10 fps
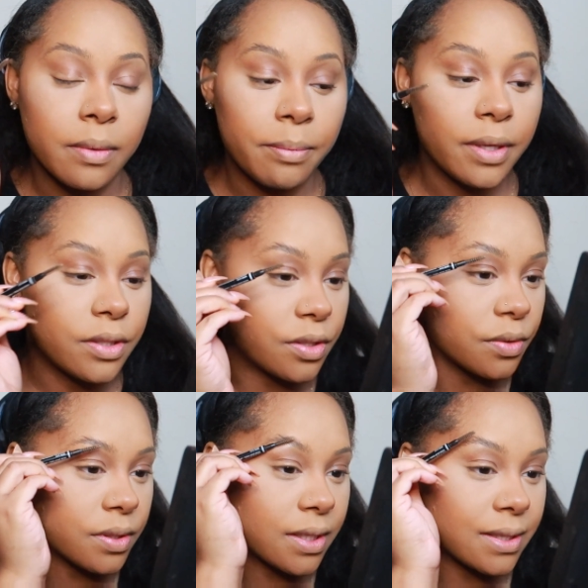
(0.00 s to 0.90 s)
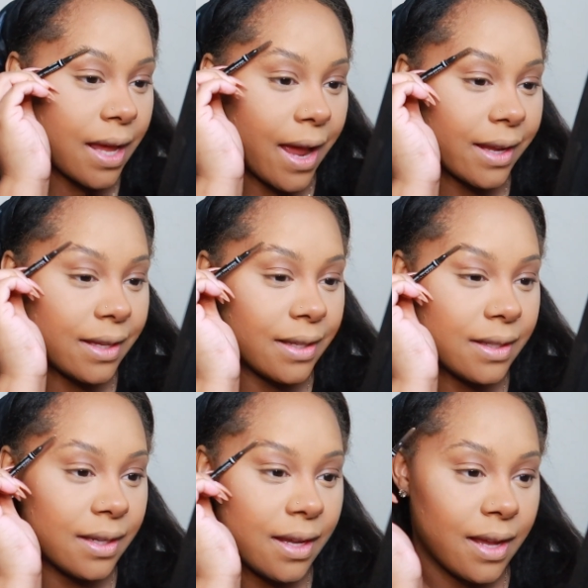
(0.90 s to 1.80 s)
pencils, because I
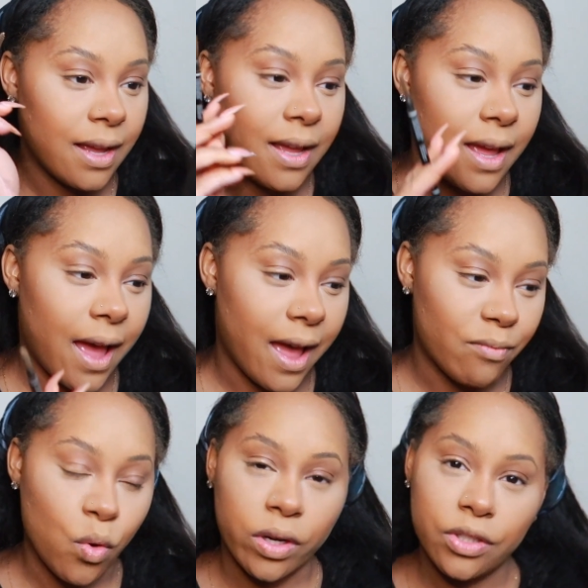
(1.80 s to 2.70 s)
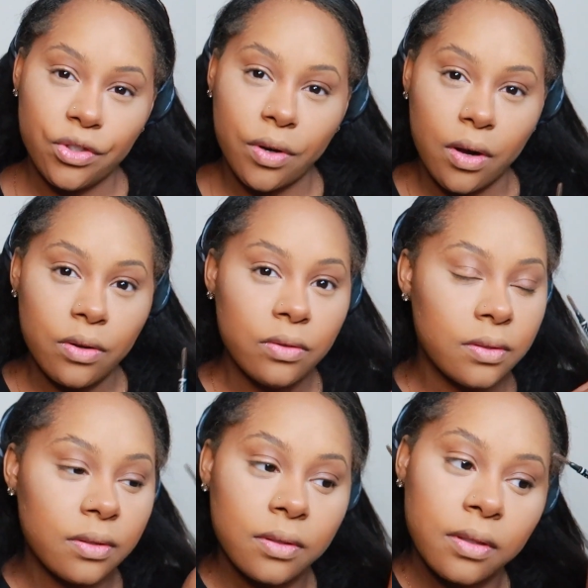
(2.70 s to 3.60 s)
have more control,
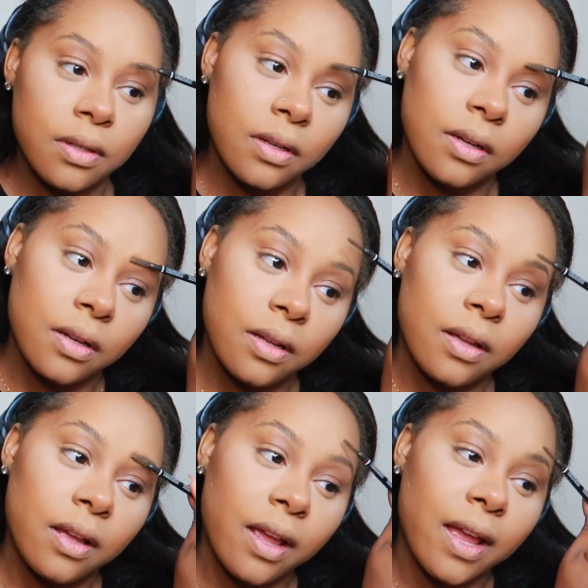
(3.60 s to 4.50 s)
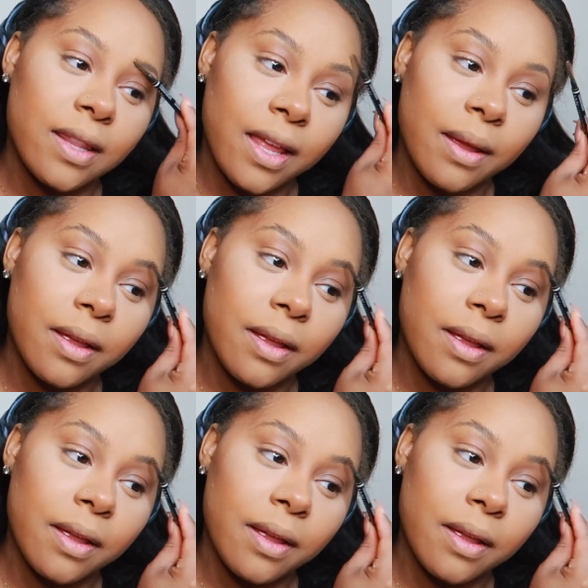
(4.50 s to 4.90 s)
and